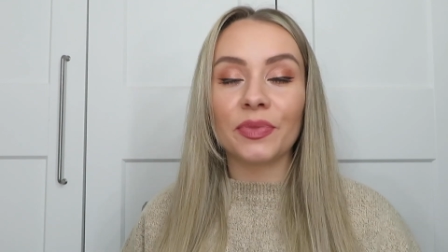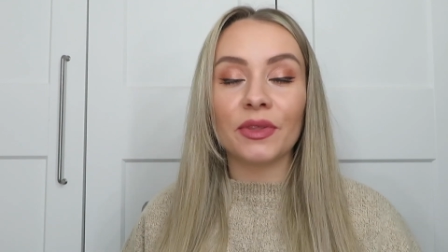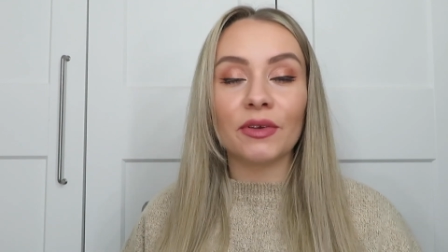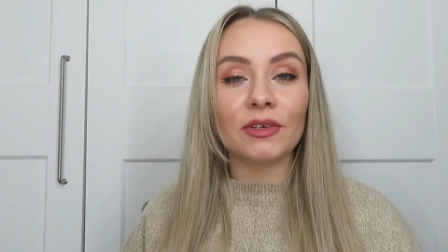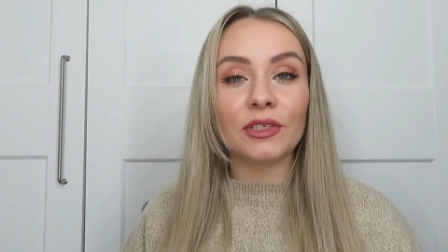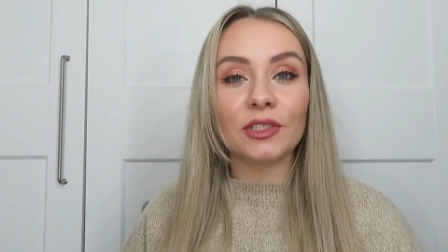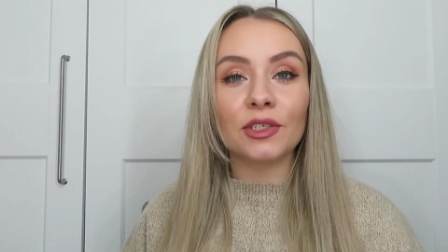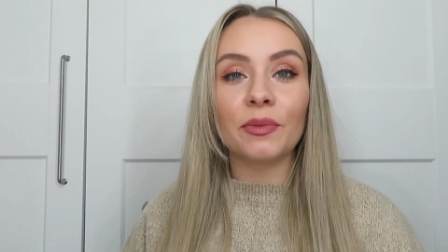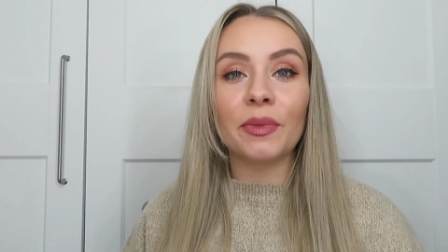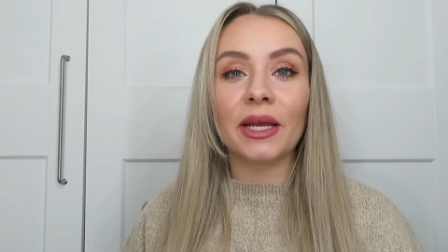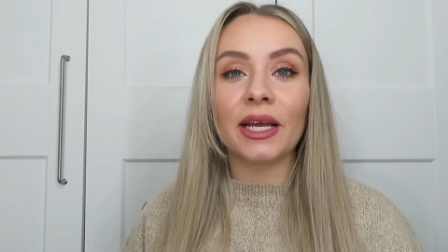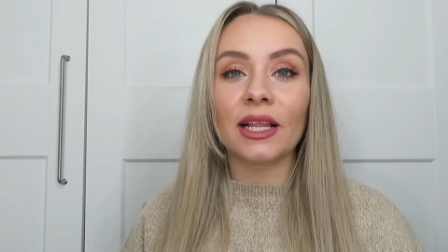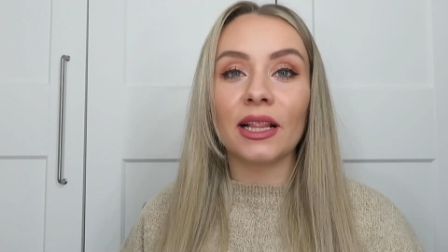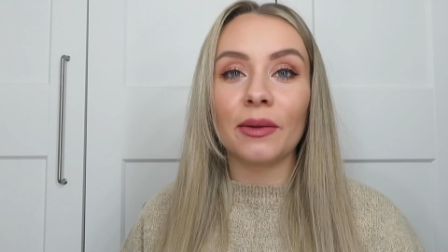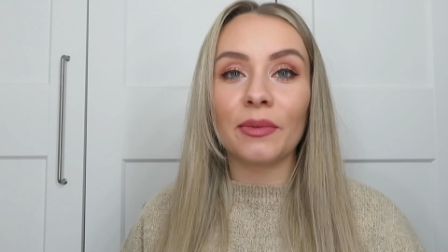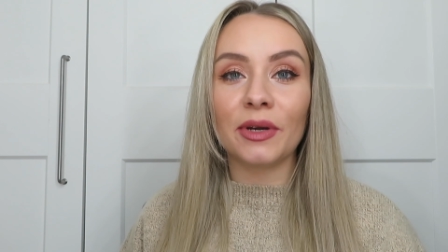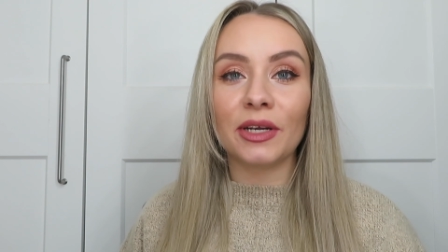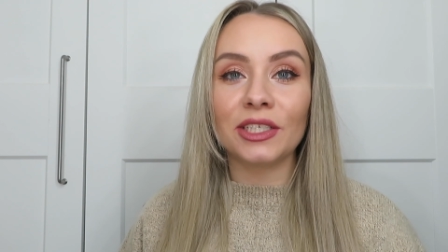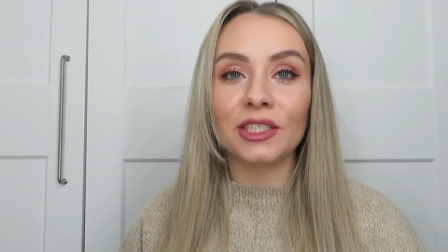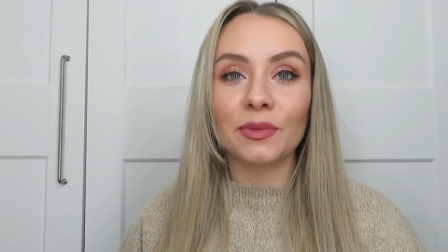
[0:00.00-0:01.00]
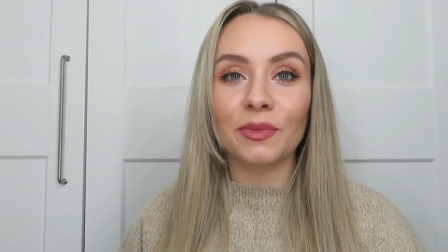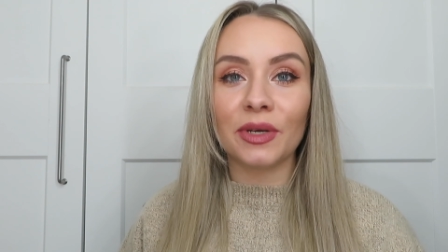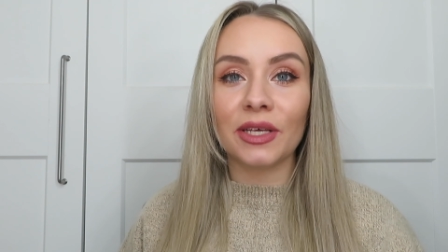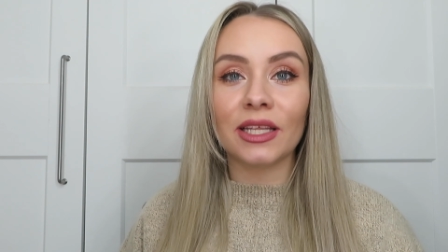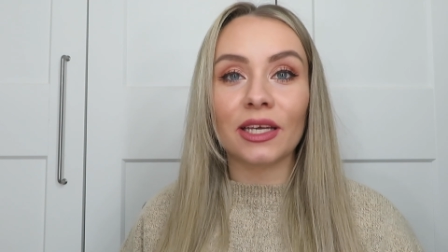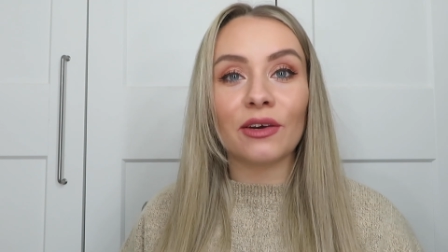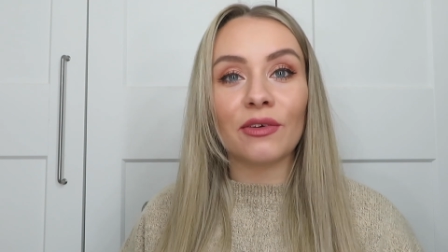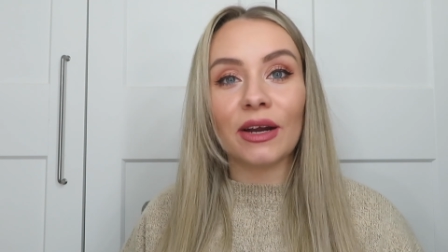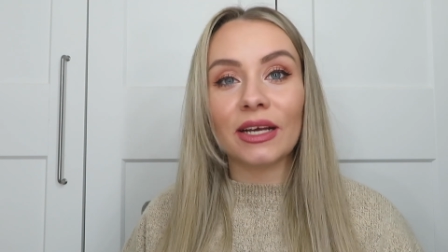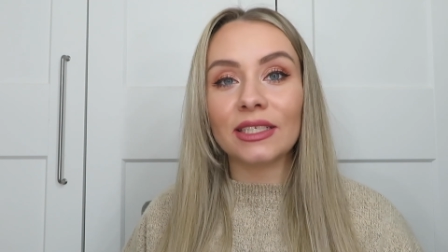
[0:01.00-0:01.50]
There are some in collaboration
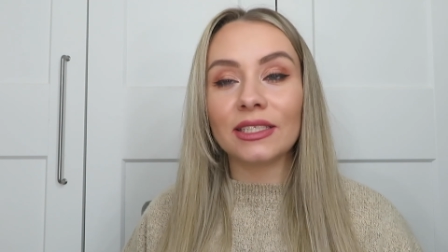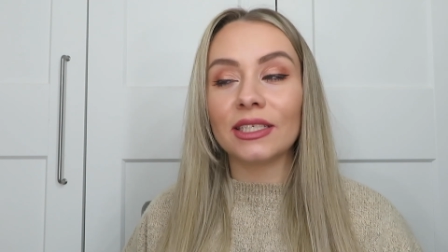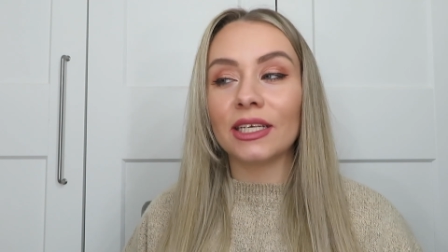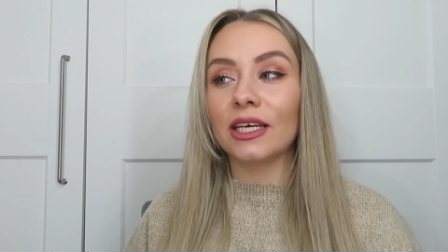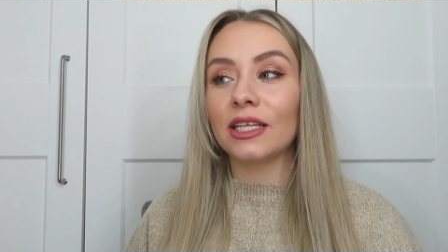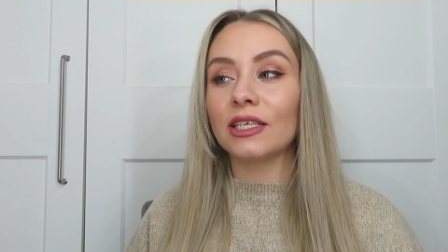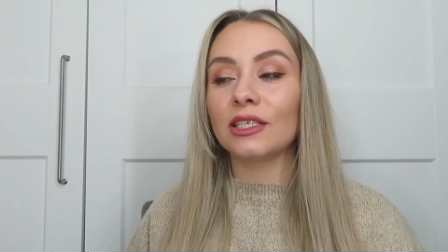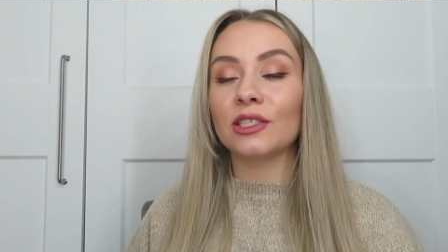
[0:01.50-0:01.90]
with Grazia,